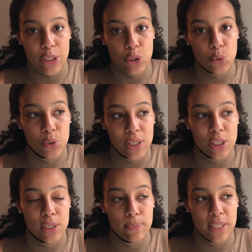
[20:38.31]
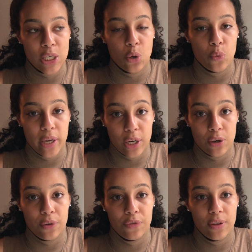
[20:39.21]
You need to be aware
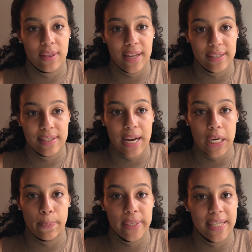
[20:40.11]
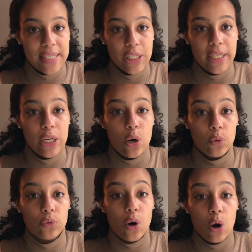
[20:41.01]
of the things that could potentially go
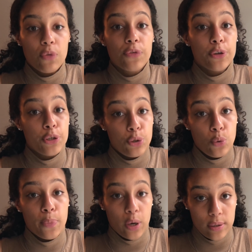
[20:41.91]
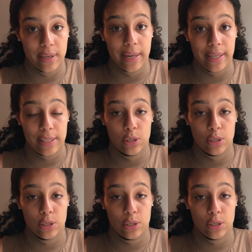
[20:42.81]
wrong for you personally.